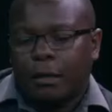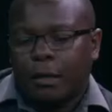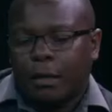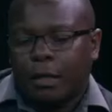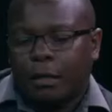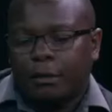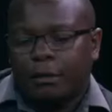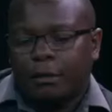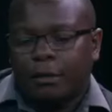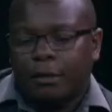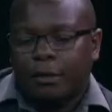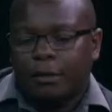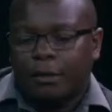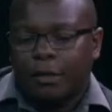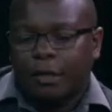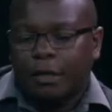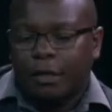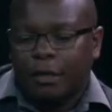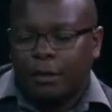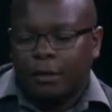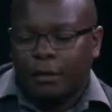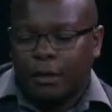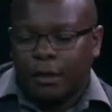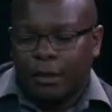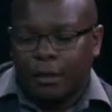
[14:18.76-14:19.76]
I think
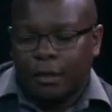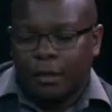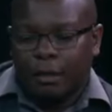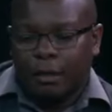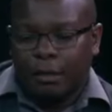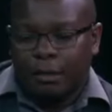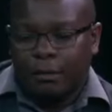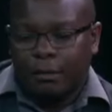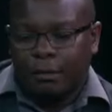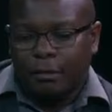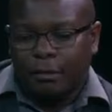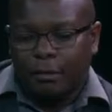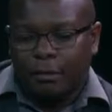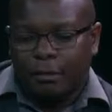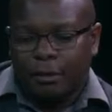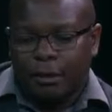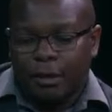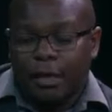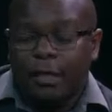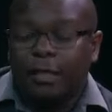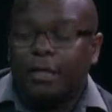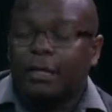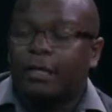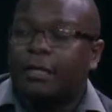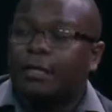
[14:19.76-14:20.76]
they
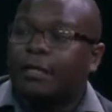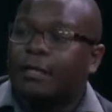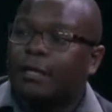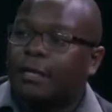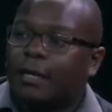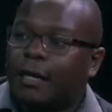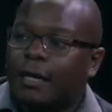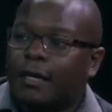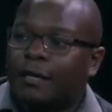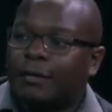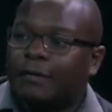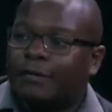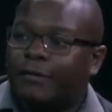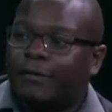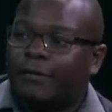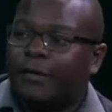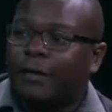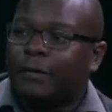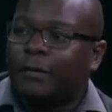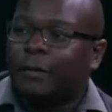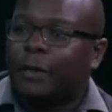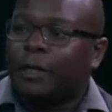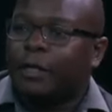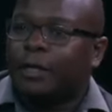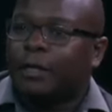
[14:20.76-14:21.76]
really like
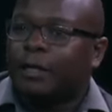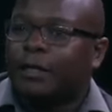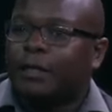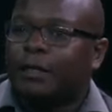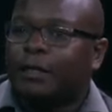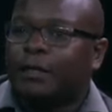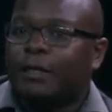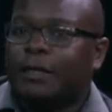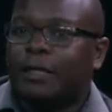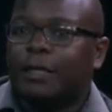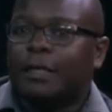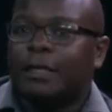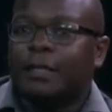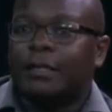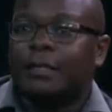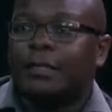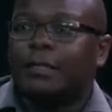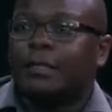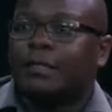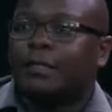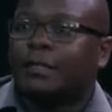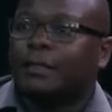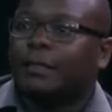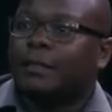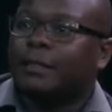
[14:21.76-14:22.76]
farming. There is
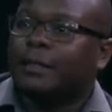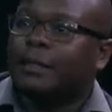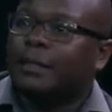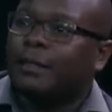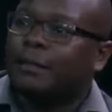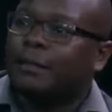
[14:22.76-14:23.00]
this